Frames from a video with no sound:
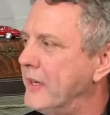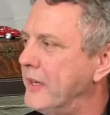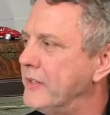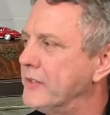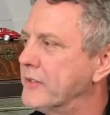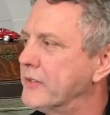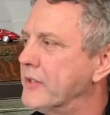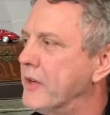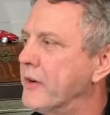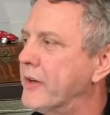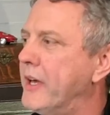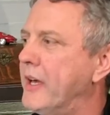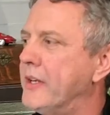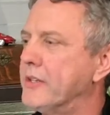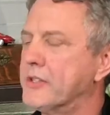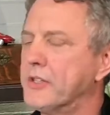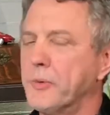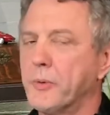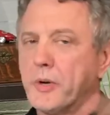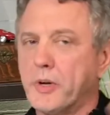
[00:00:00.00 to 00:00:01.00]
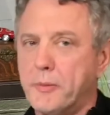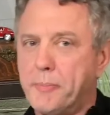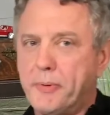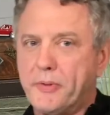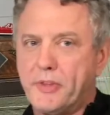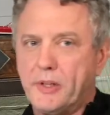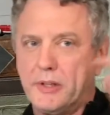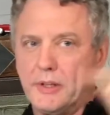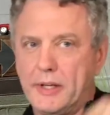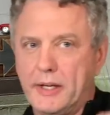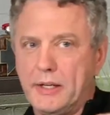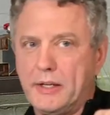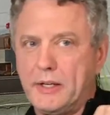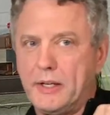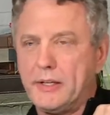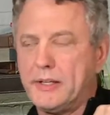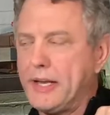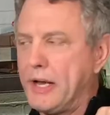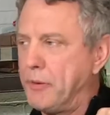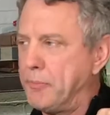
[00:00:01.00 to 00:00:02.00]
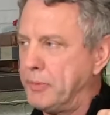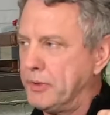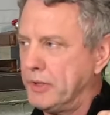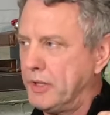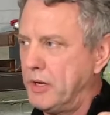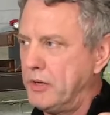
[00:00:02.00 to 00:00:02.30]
Nice. Okay, so we're going to put the link down